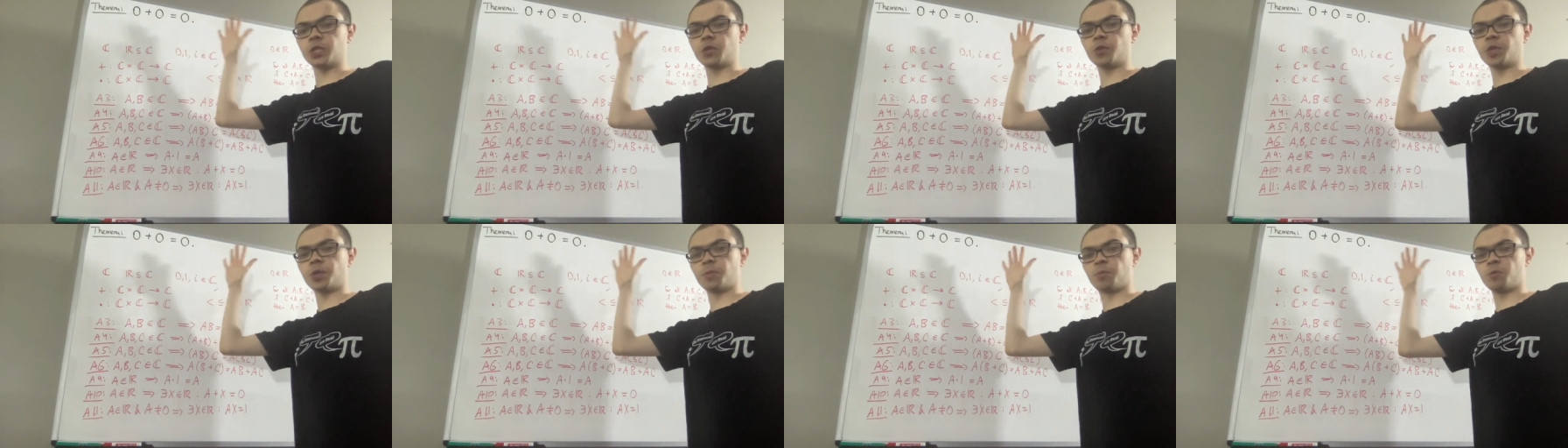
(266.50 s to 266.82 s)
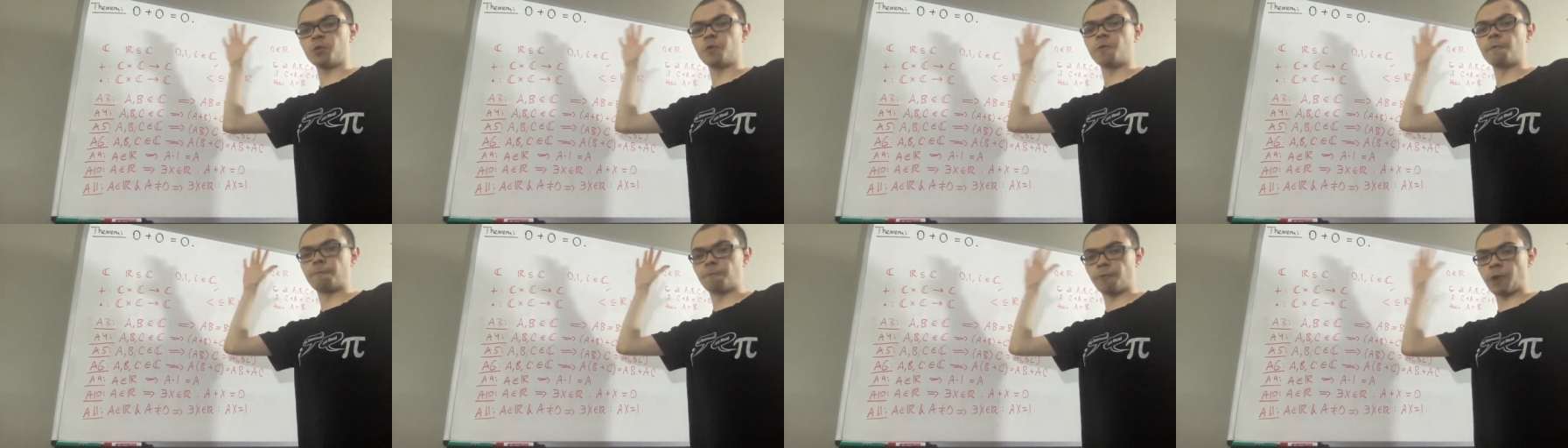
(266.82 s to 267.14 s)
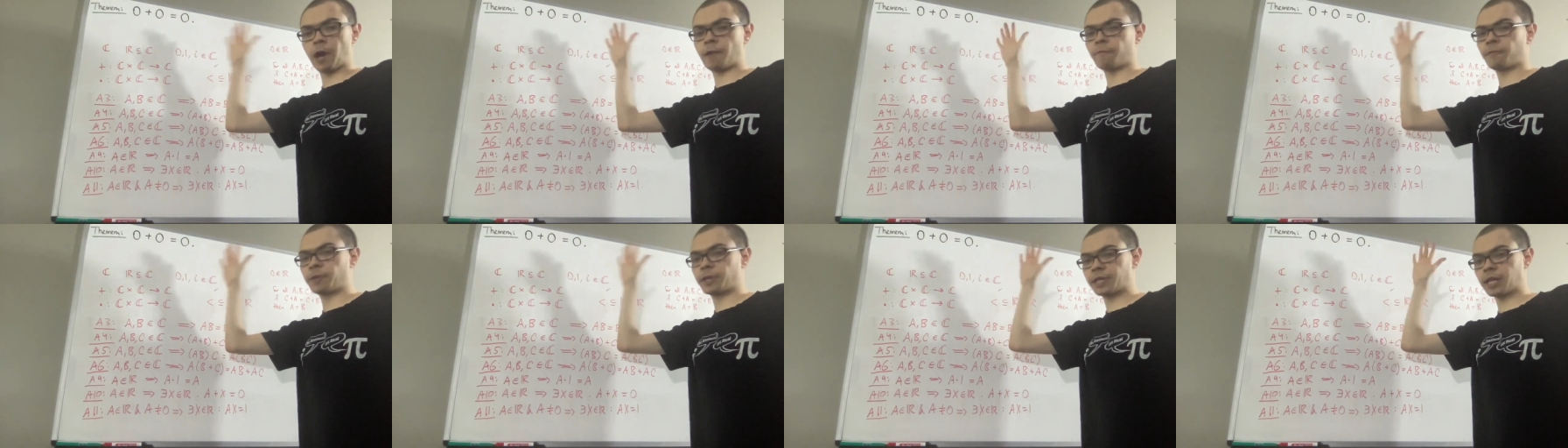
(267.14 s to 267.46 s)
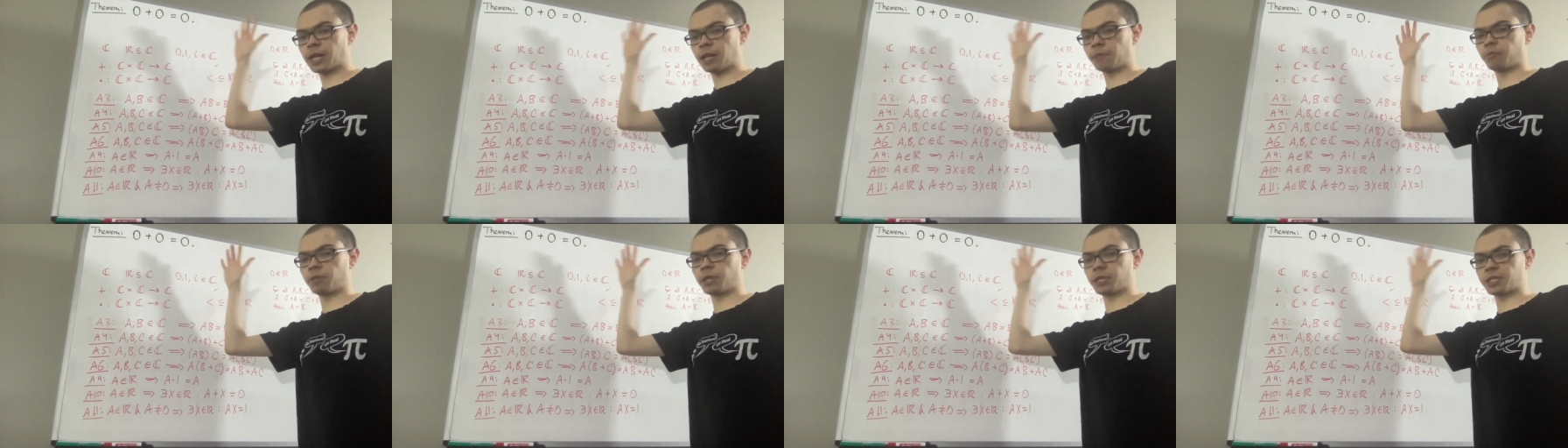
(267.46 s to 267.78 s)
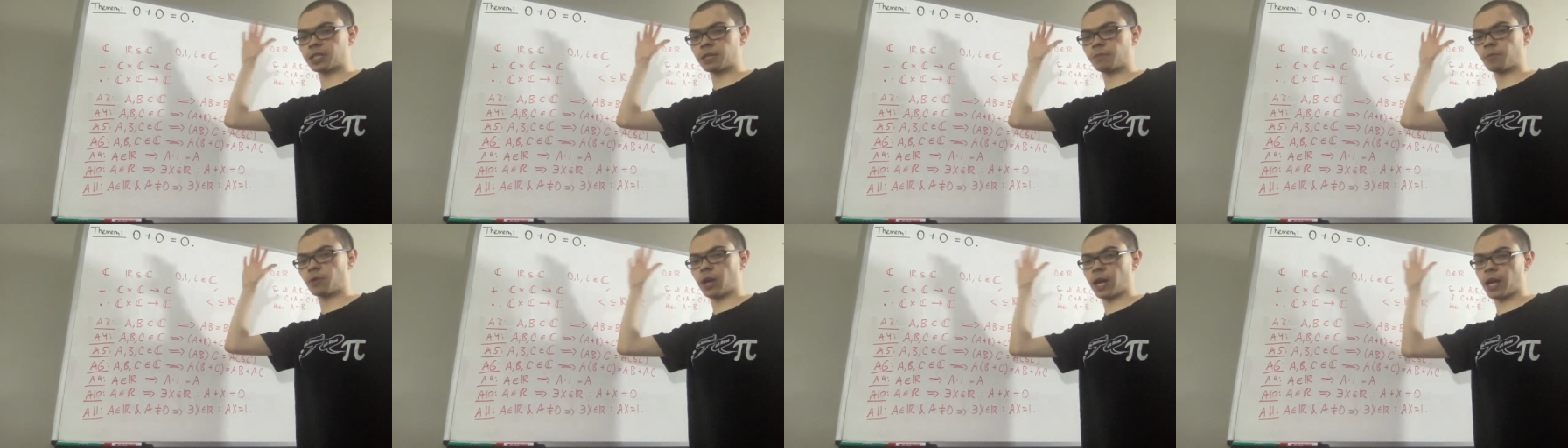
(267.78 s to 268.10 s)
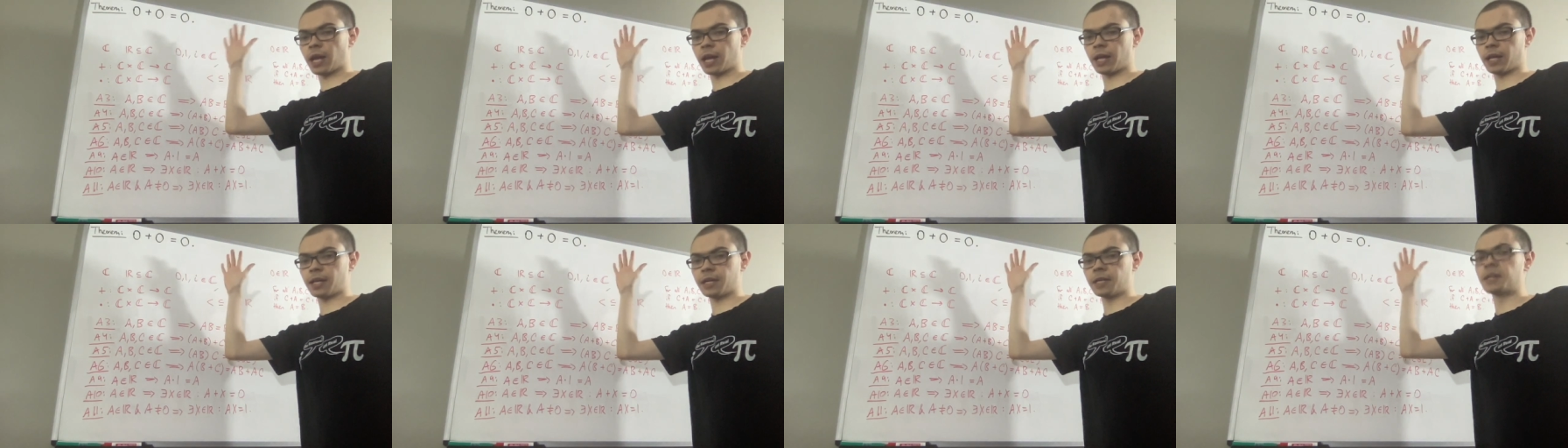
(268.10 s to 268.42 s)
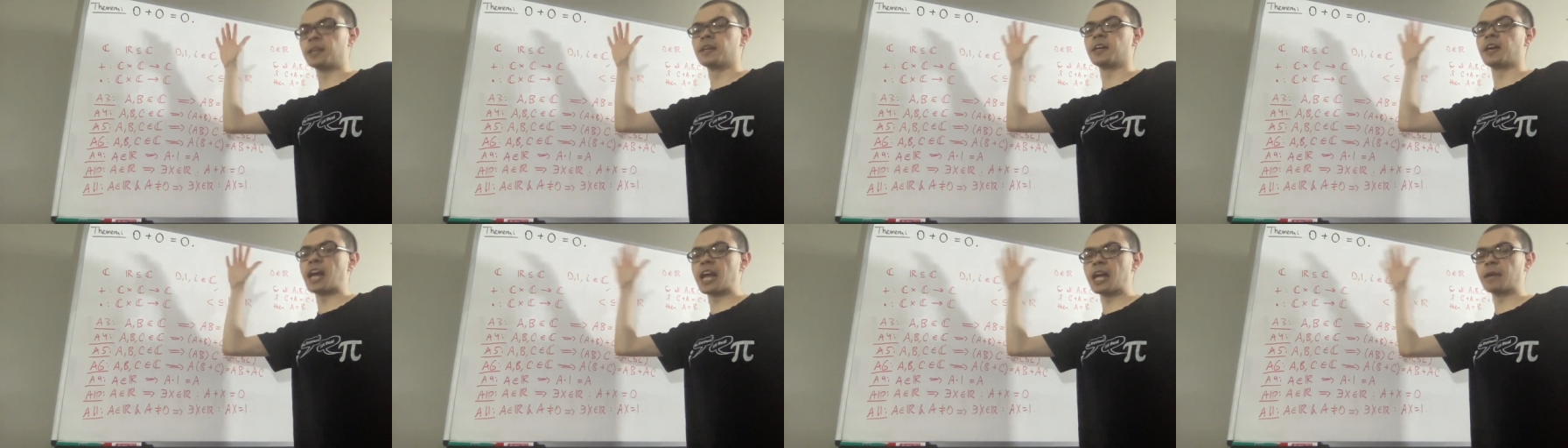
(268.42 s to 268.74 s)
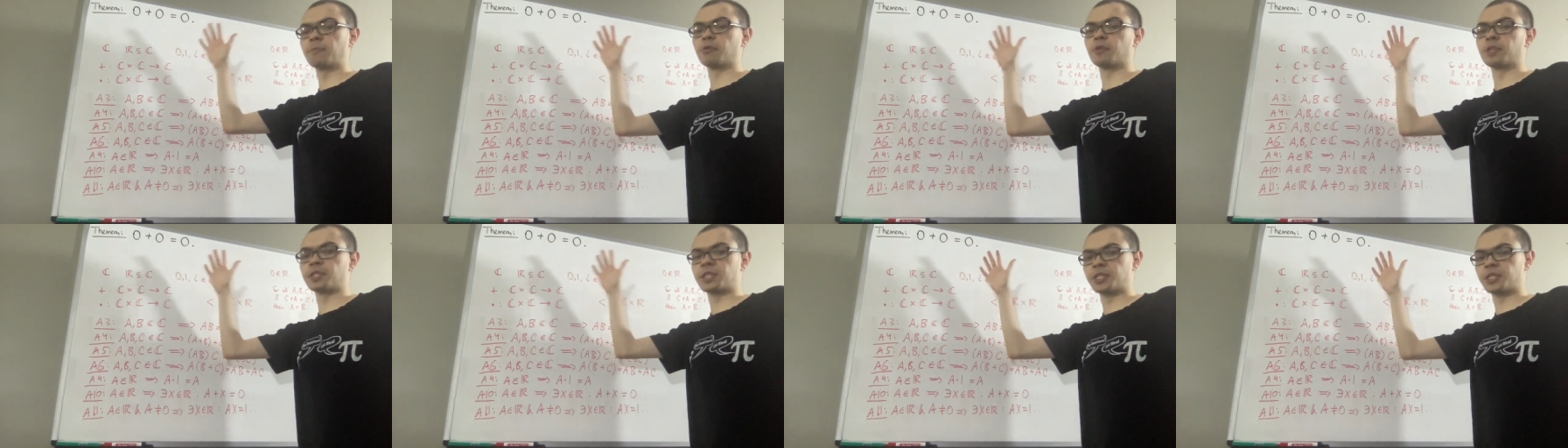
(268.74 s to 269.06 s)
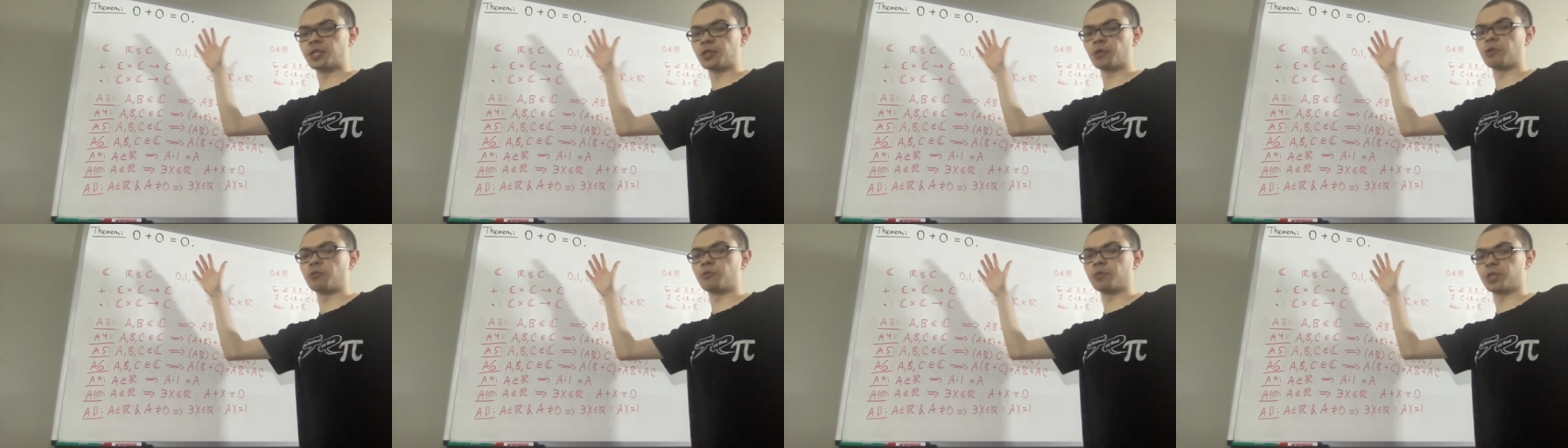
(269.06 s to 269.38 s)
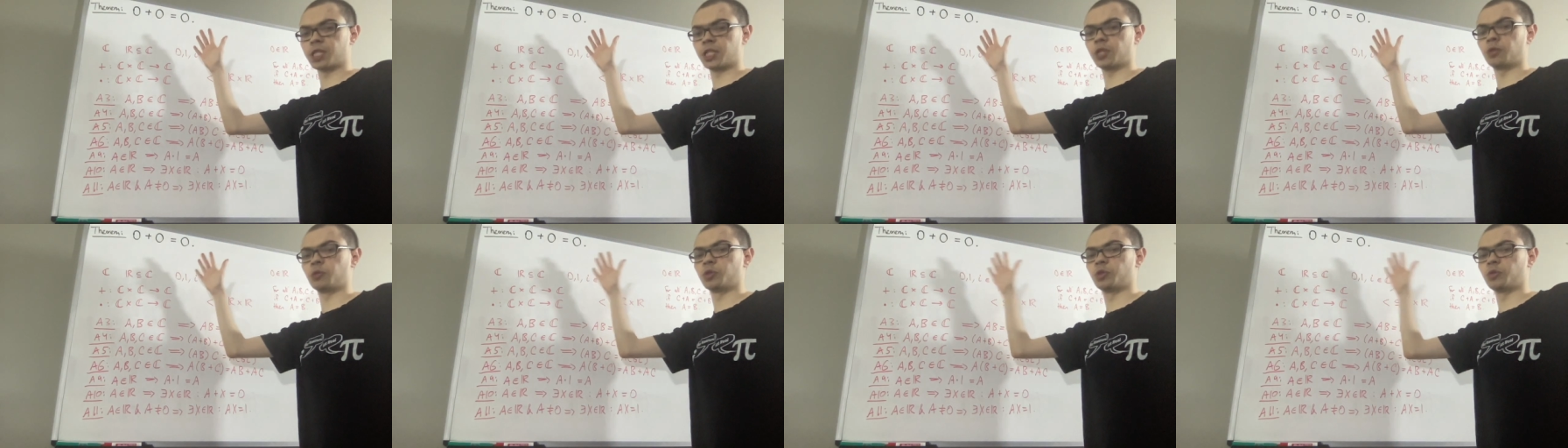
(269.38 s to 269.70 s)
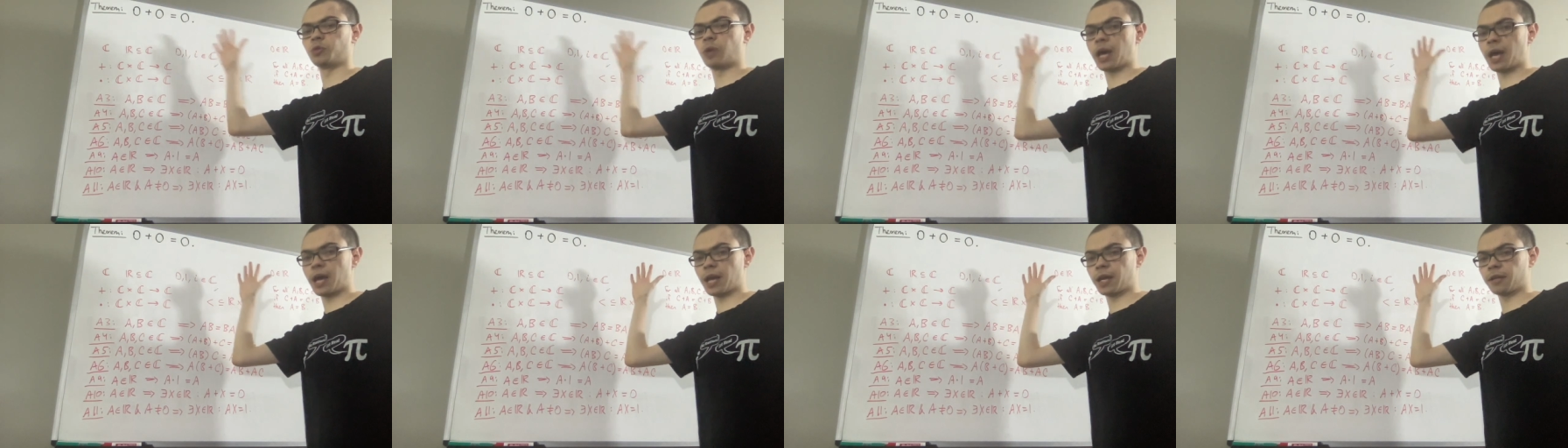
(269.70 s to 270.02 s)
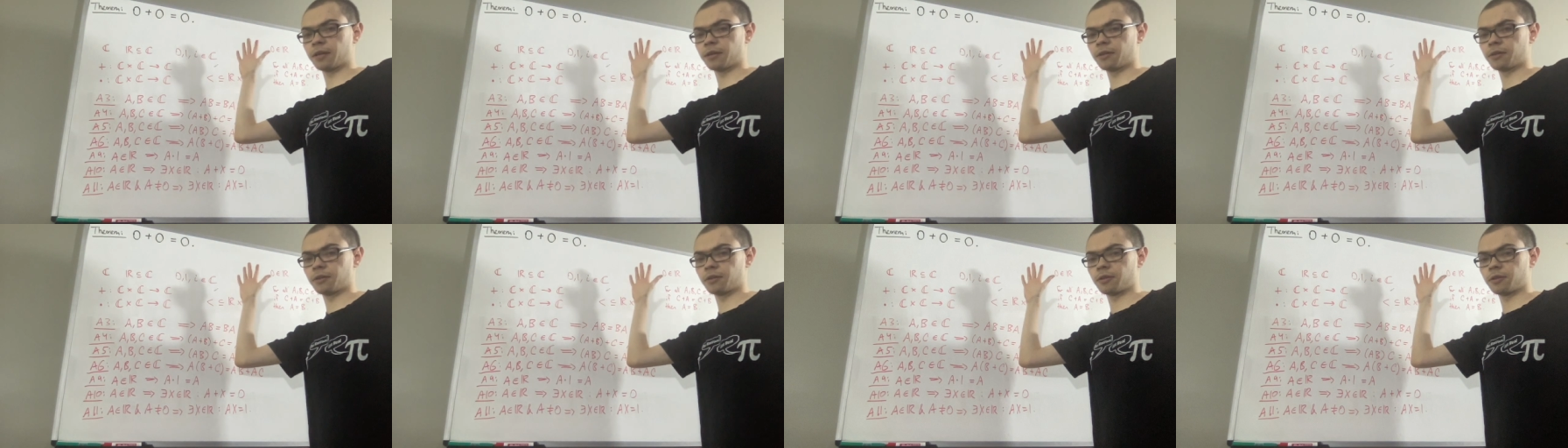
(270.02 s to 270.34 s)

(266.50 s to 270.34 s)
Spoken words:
going to prove for every complex number A, A plus 0 is equal to A.